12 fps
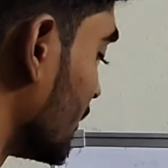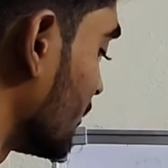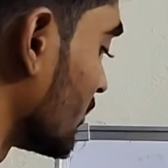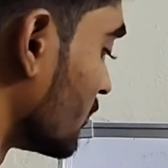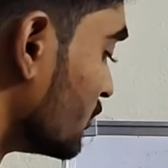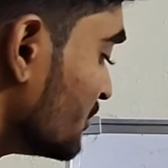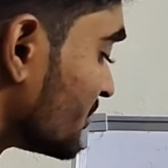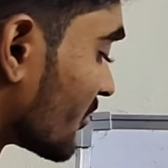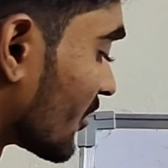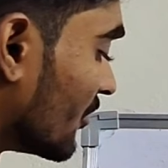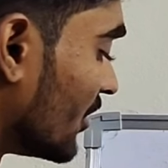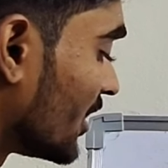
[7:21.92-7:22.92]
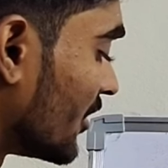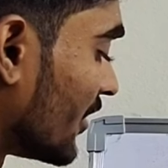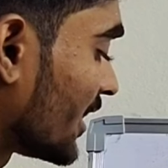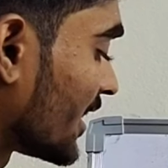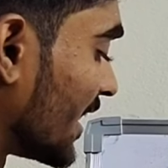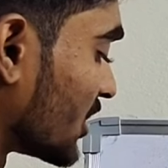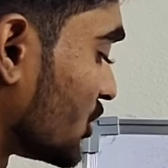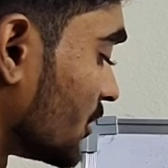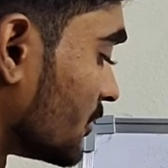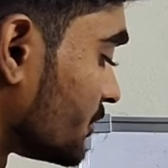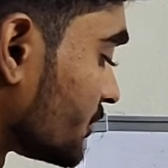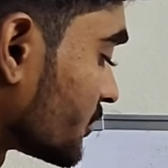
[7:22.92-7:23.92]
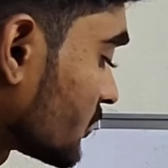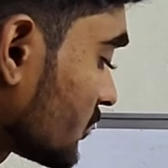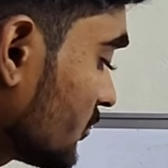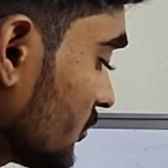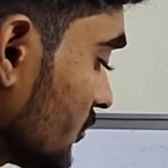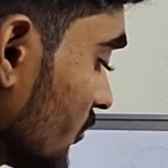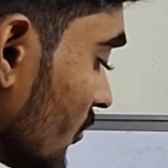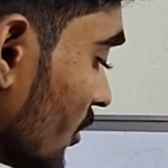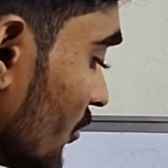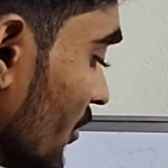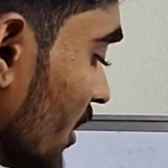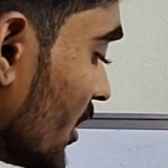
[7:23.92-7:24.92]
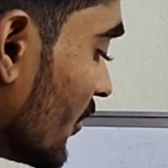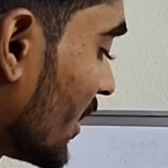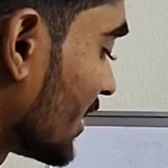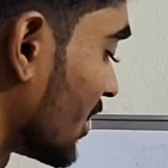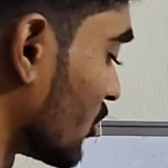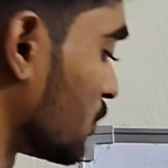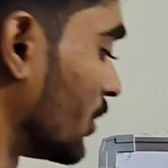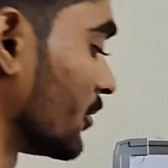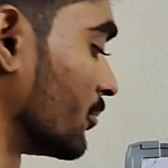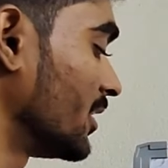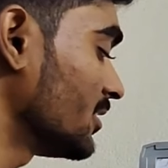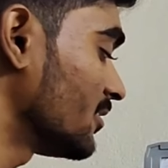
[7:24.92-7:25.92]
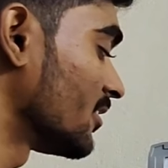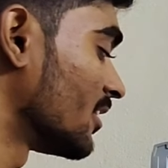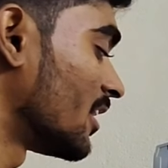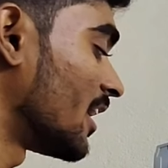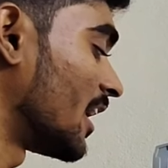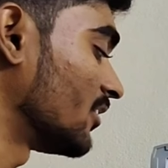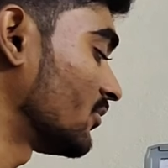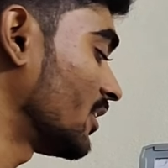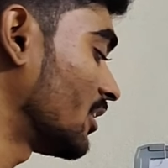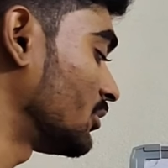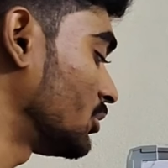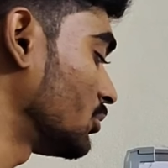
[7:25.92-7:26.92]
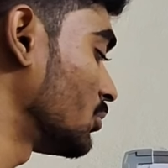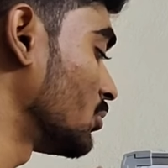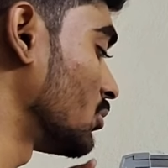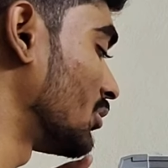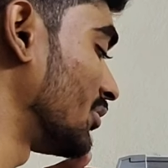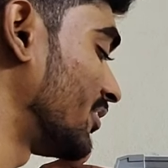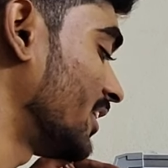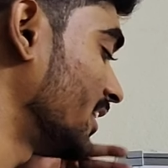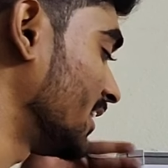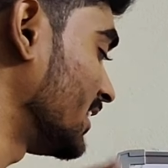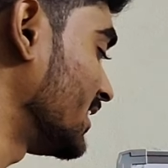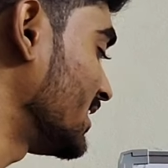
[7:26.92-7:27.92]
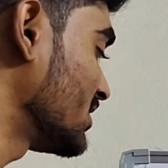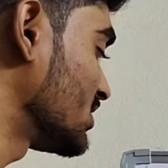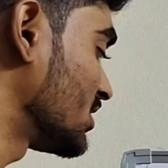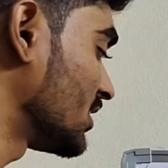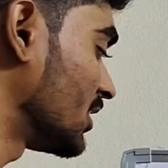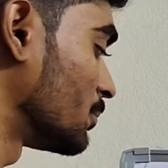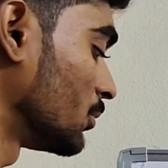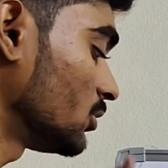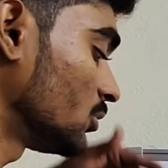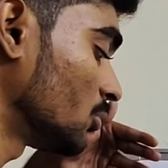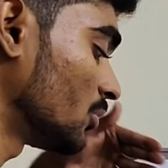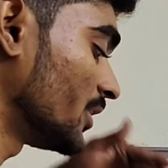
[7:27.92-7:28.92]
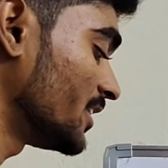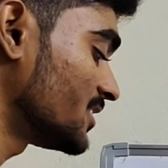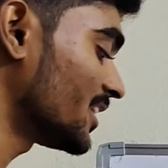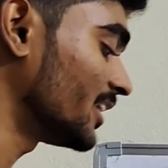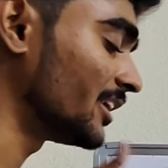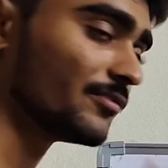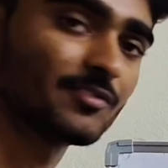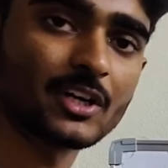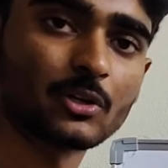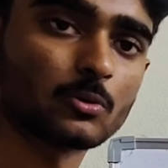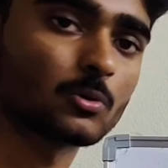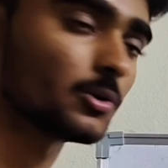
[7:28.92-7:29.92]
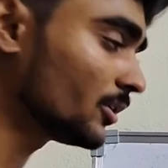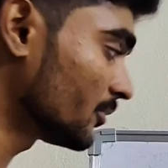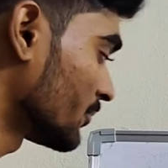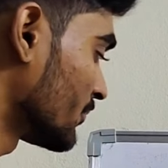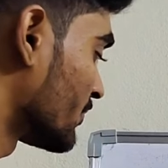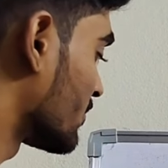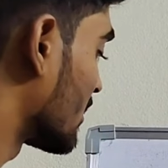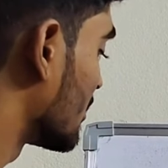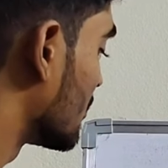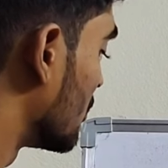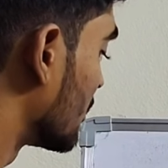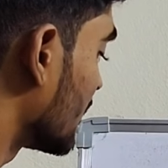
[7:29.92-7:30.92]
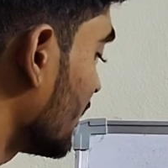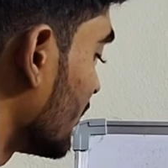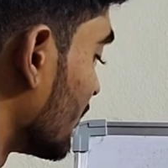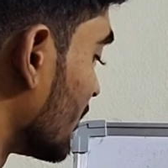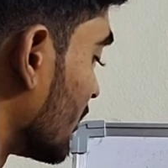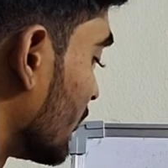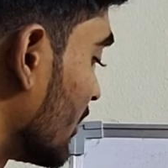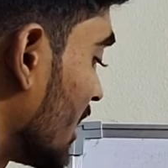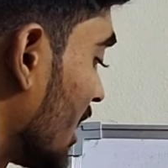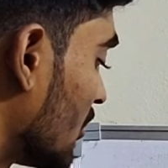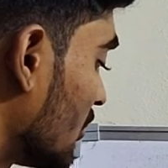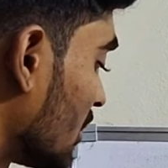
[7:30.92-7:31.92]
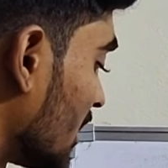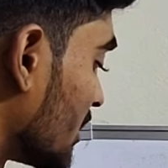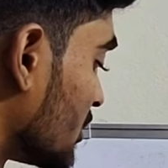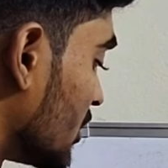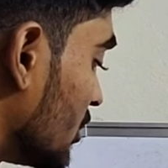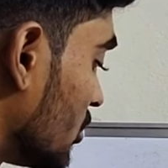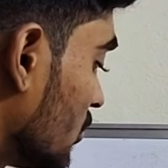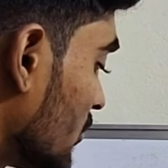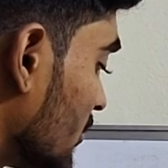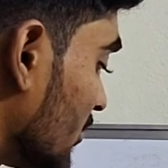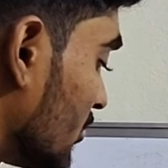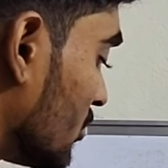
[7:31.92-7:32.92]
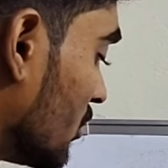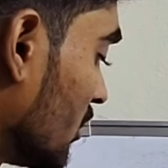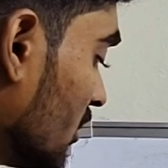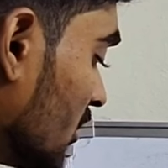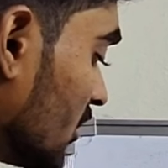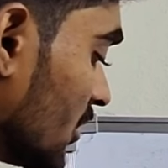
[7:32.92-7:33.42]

is we given connection. We given corresponding means, as we have to feed each input to each and every node. Okay, we have connection to this node